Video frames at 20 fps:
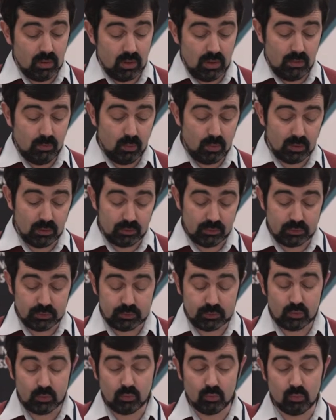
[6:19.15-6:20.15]
I will
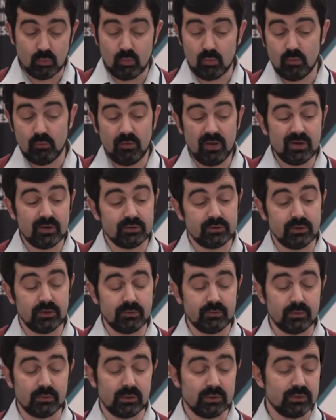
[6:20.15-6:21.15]
show a very
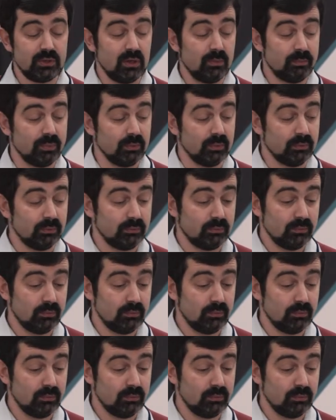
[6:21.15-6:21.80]
trivial example.